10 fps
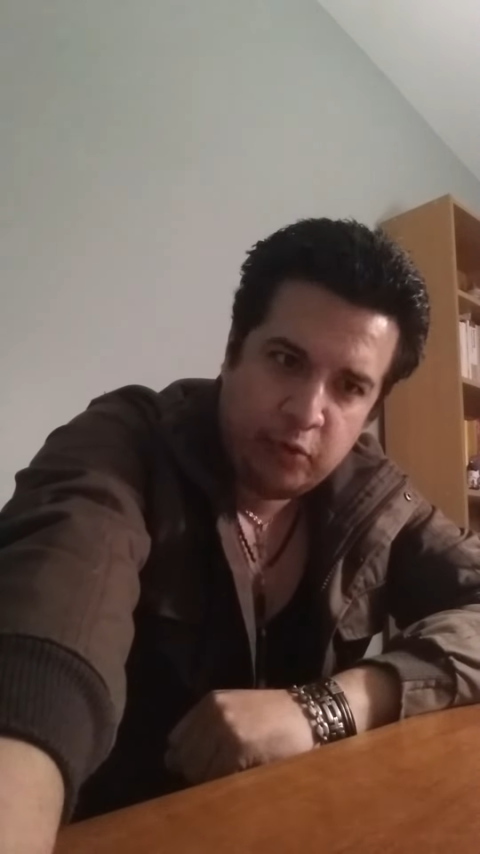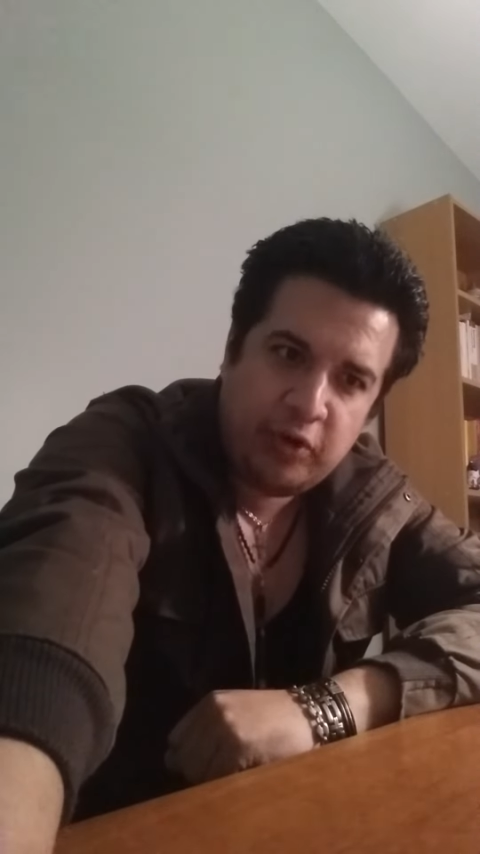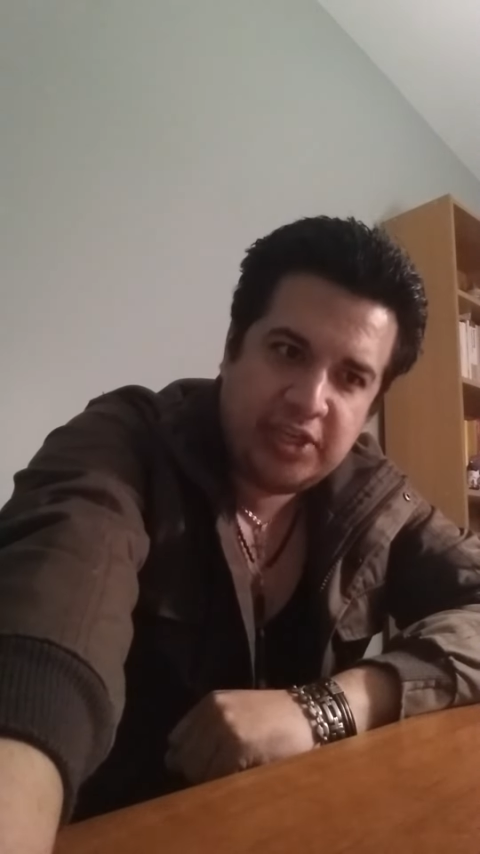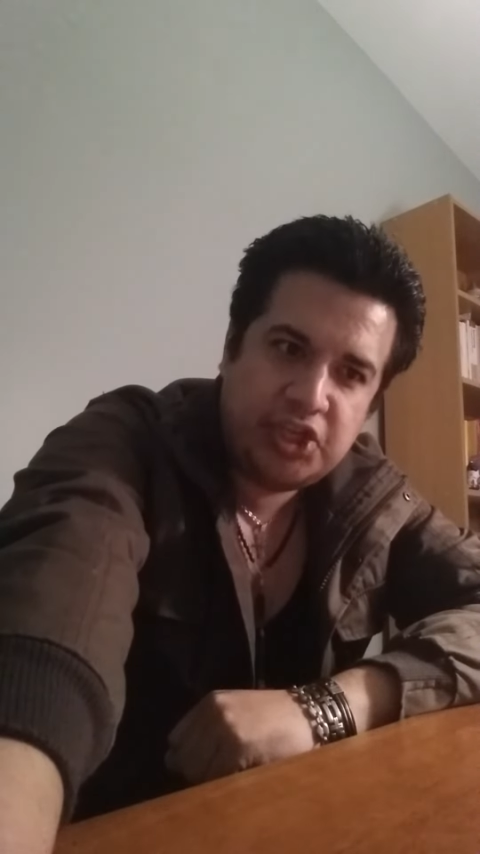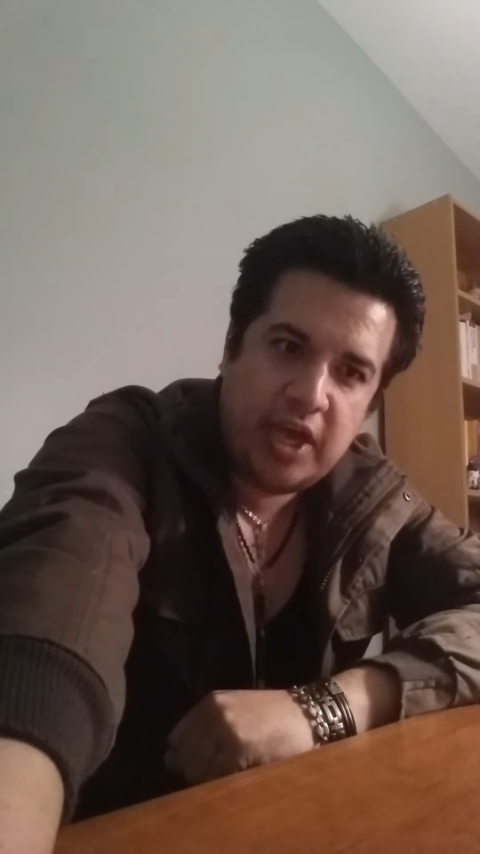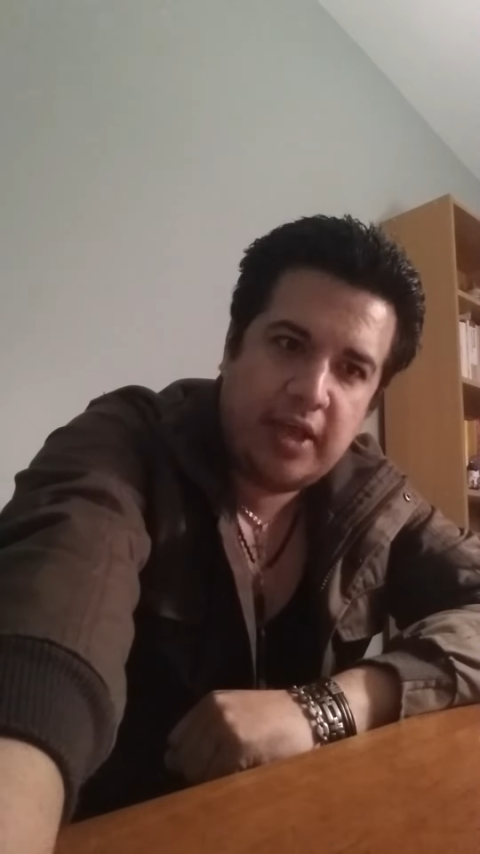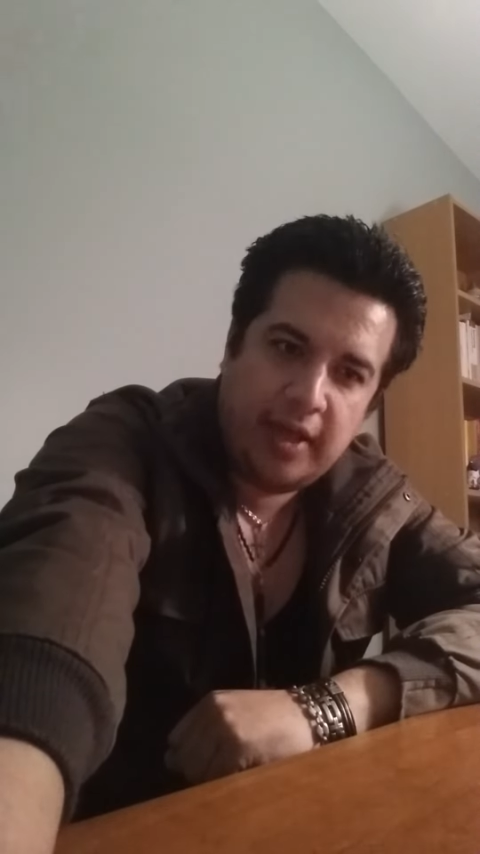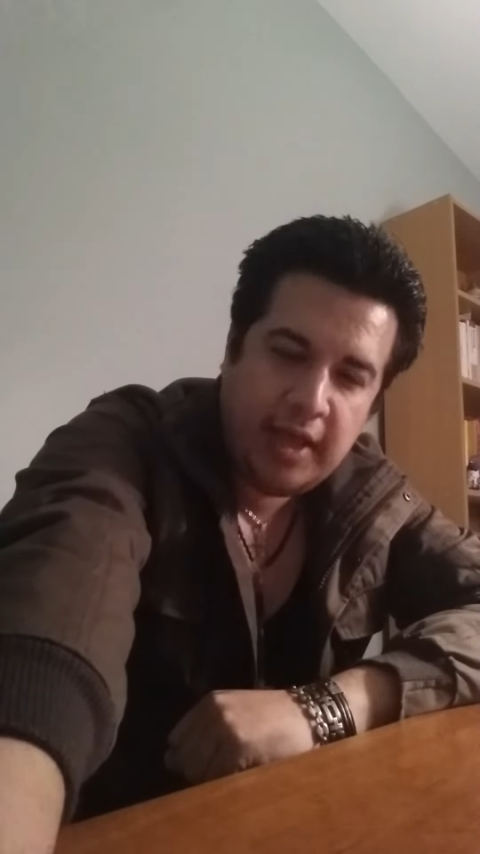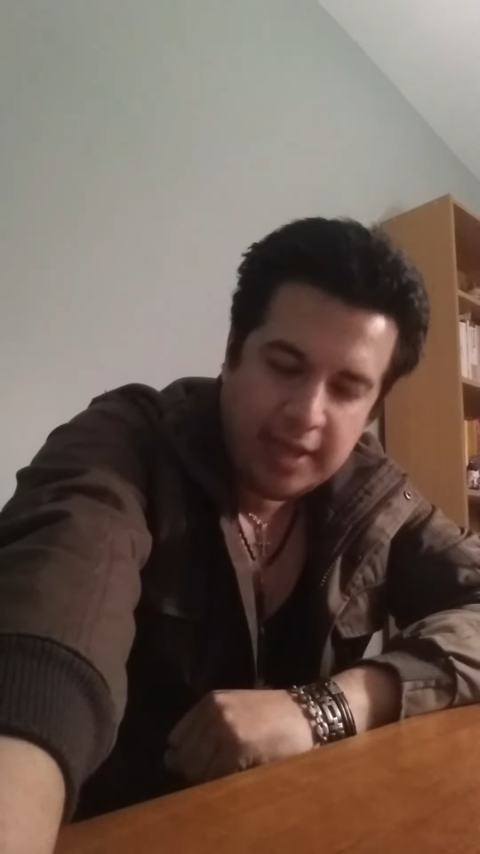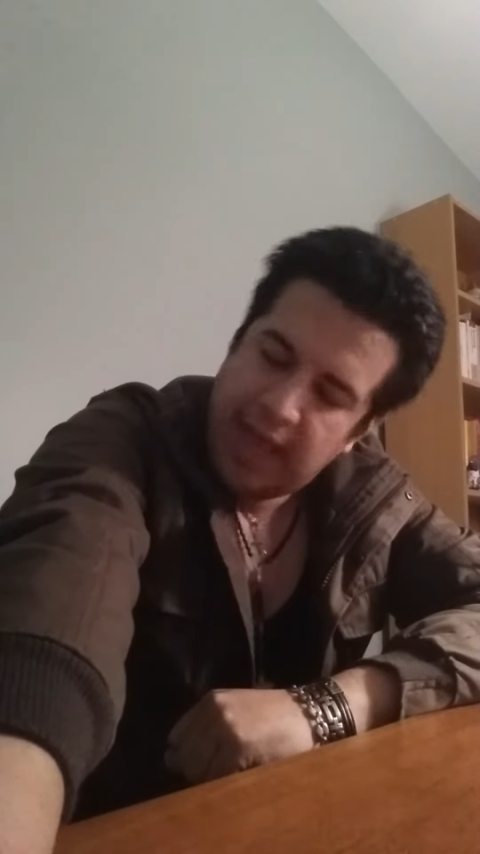
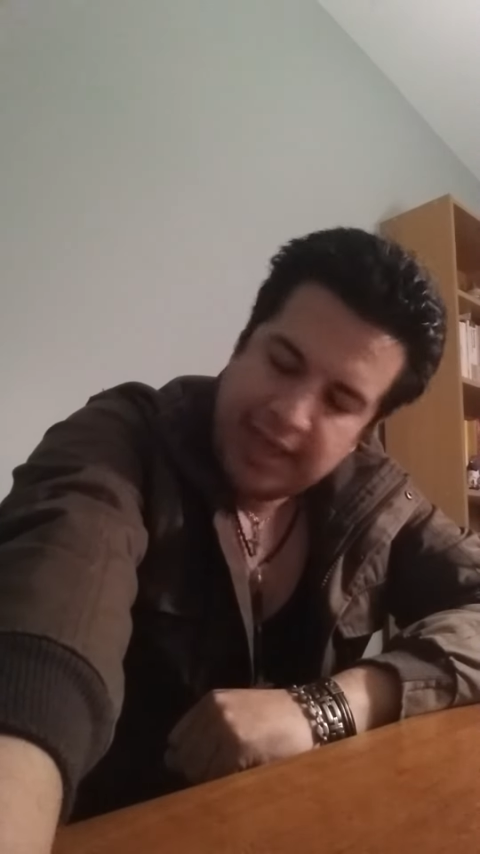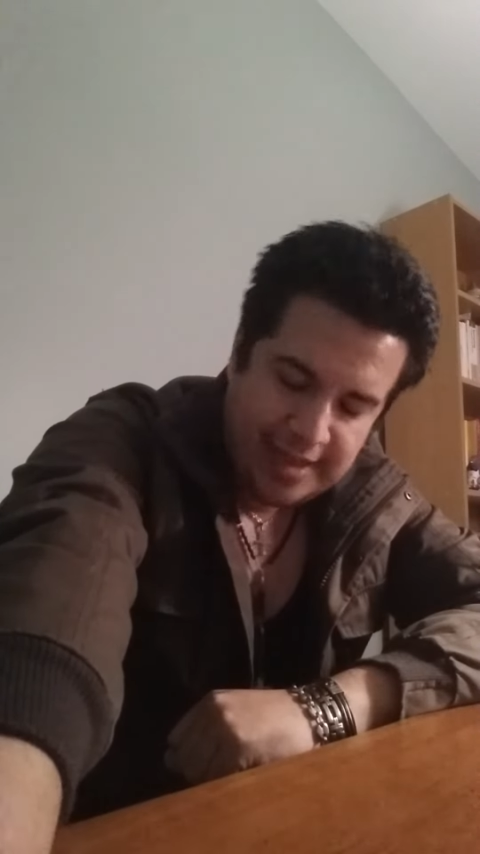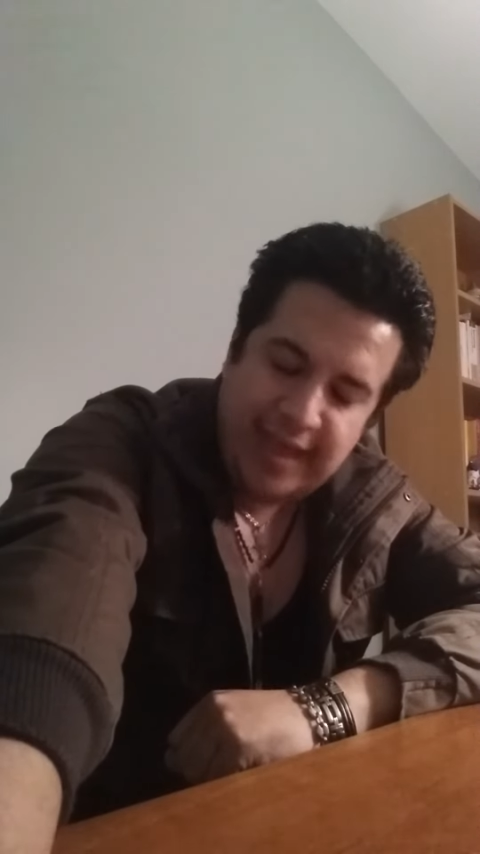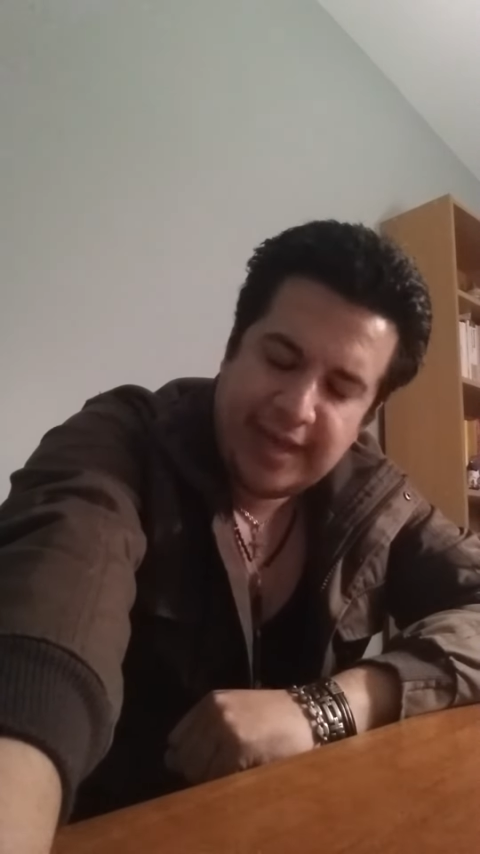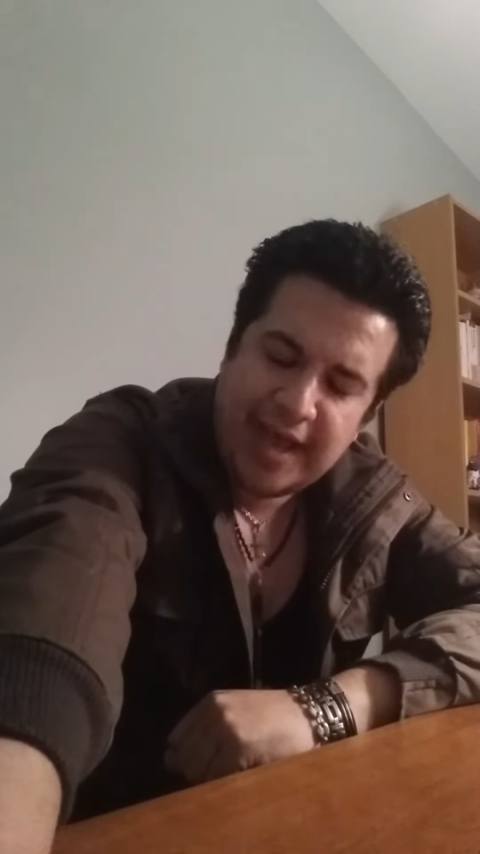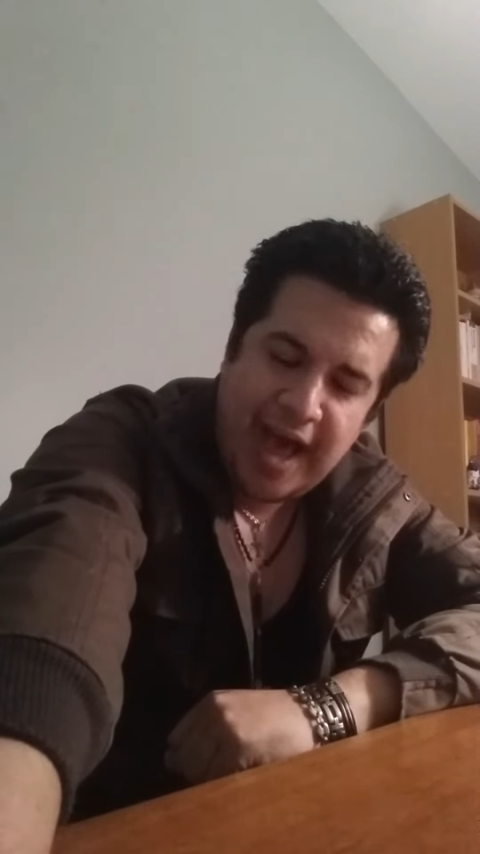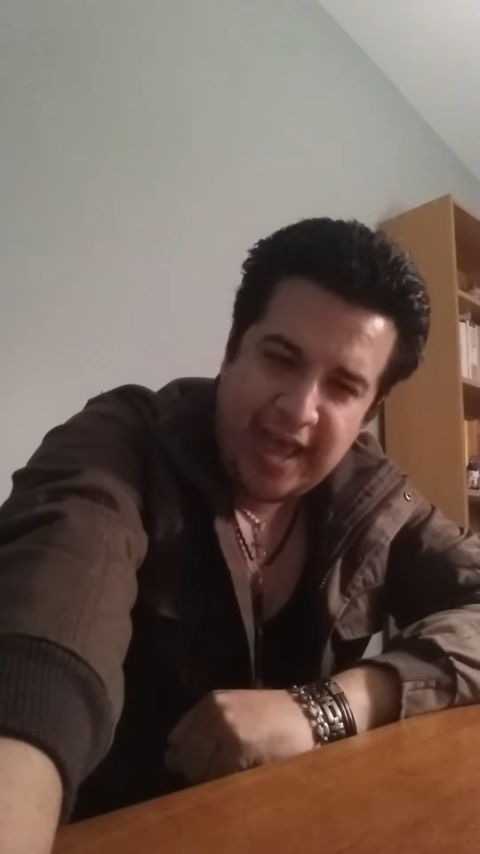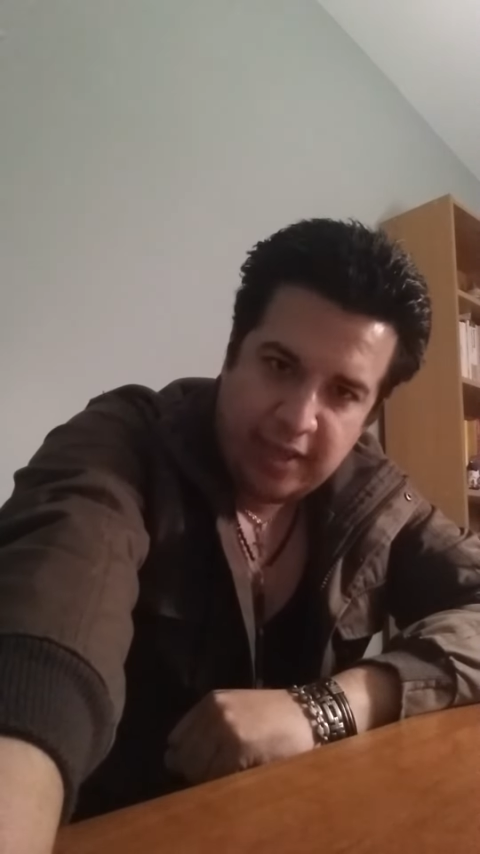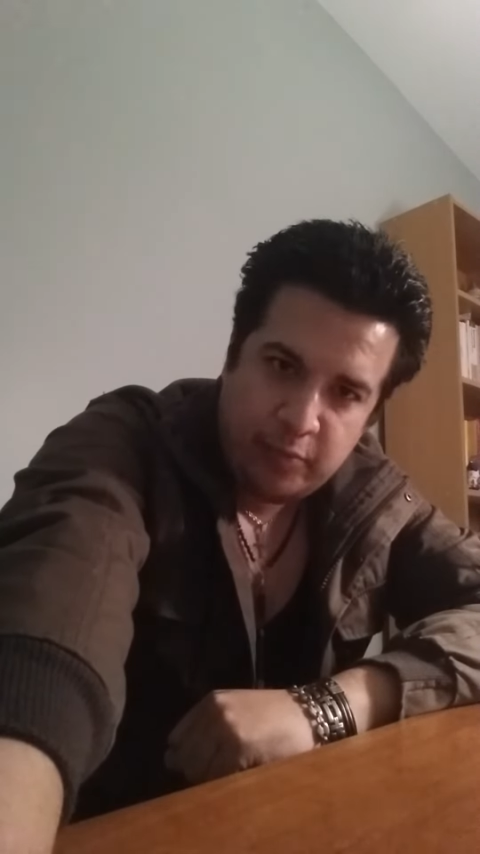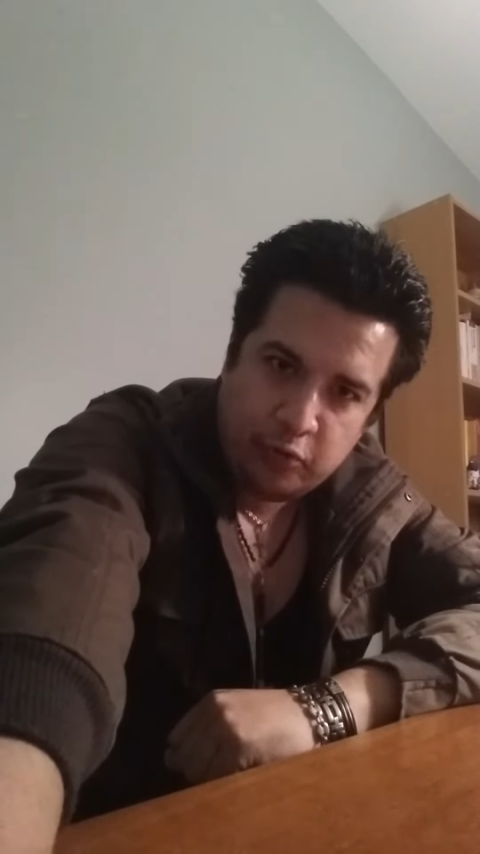richer, and
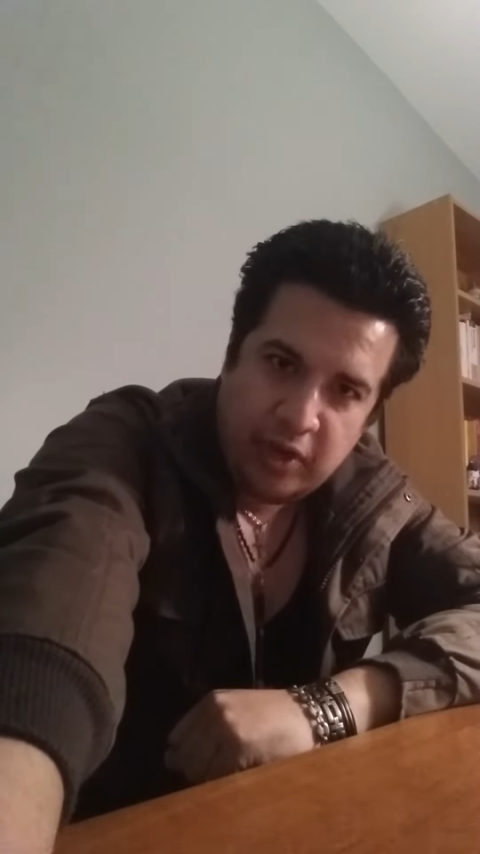I am